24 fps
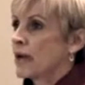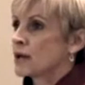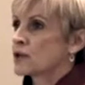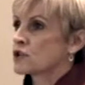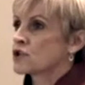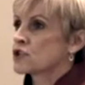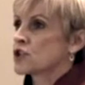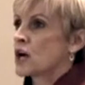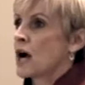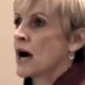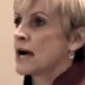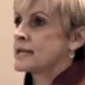
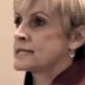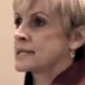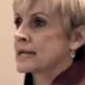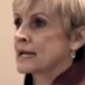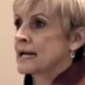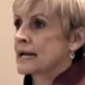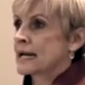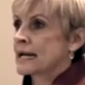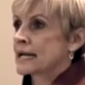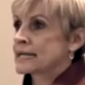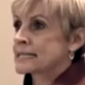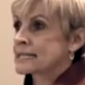energizing
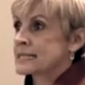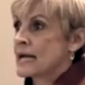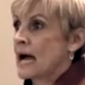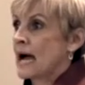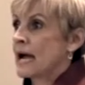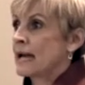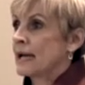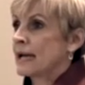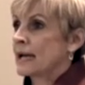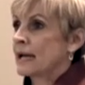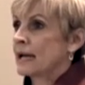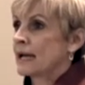and
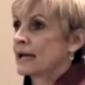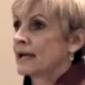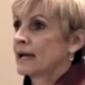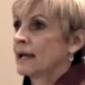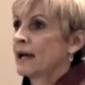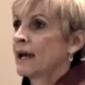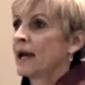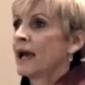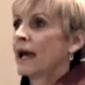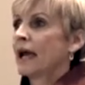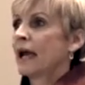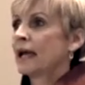exciting,
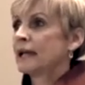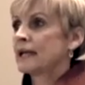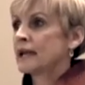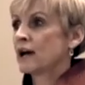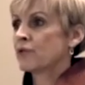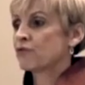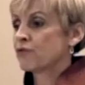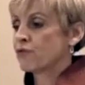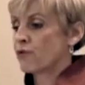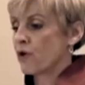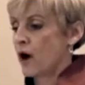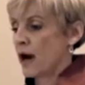and
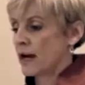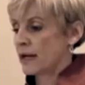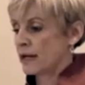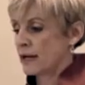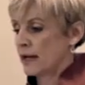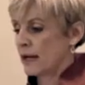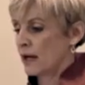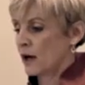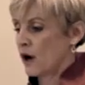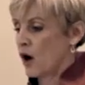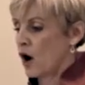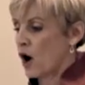yet
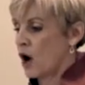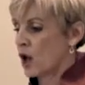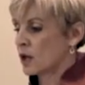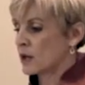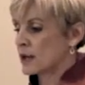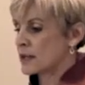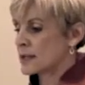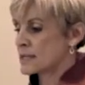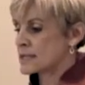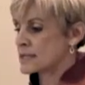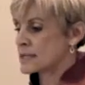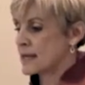frightening
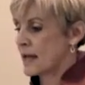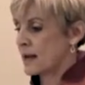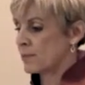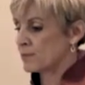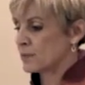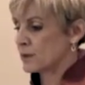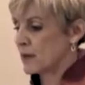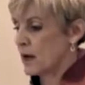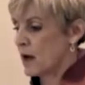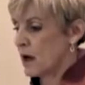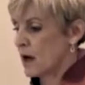all at the same